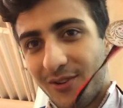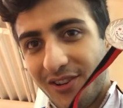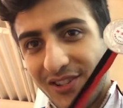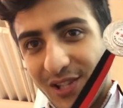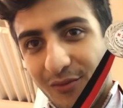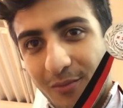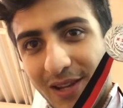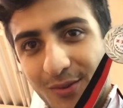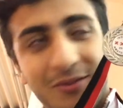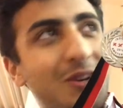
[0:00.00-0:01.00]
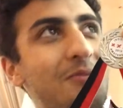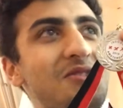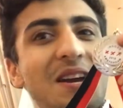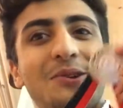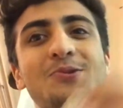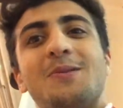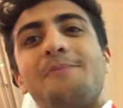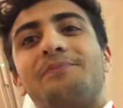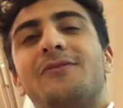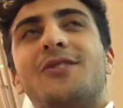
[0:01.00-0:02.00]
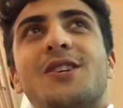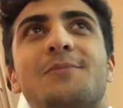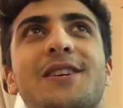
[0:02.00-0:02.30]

a nice silver medal coming second. First